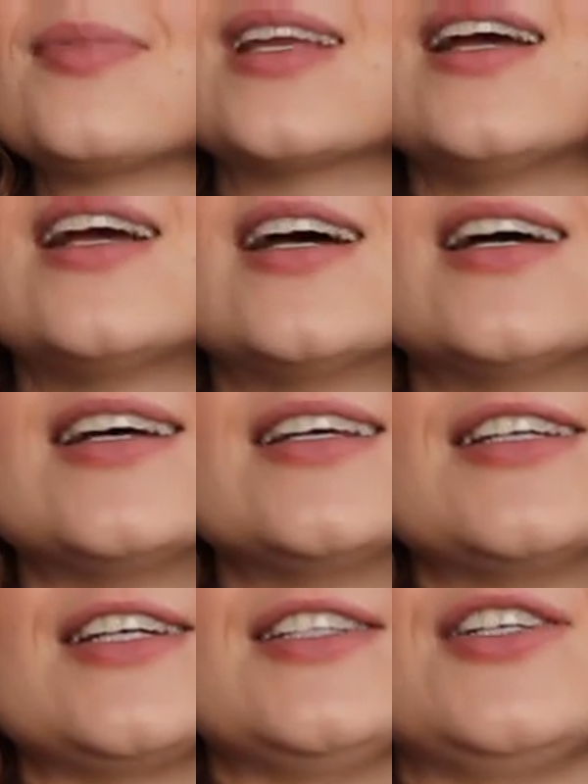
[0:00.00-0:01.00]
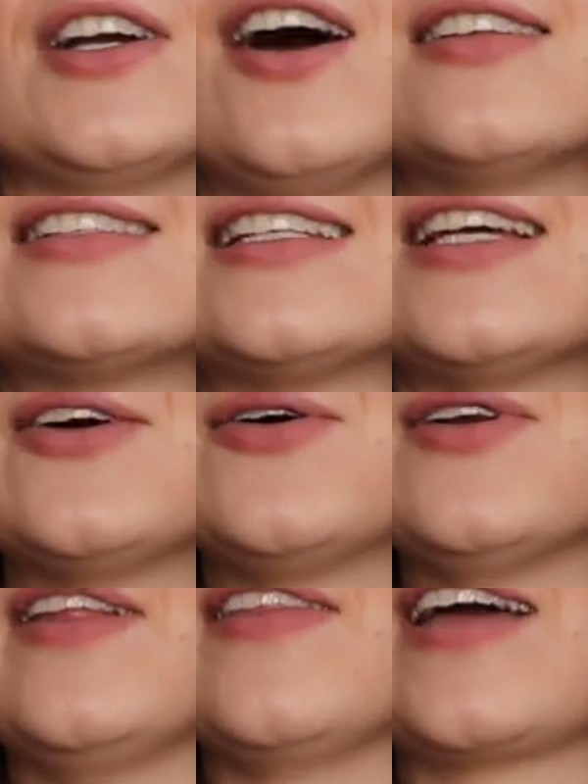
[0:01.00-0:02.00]
because you can't see it
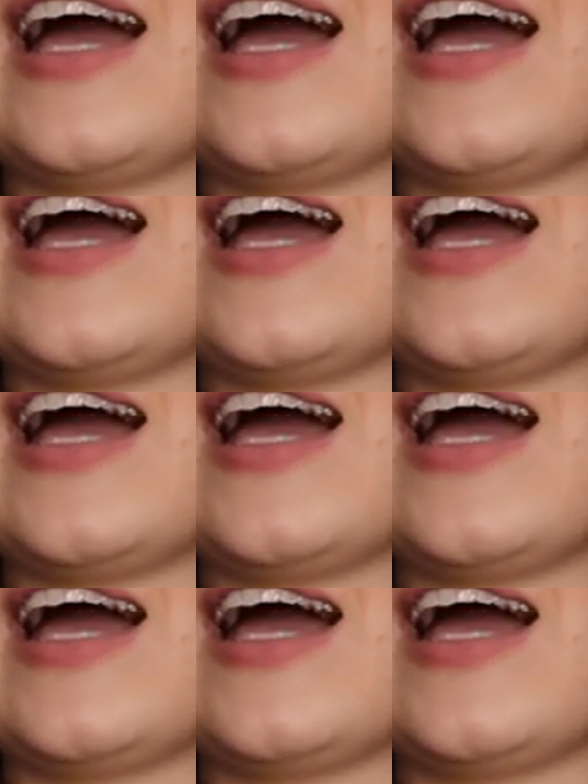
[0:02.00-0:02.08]
all in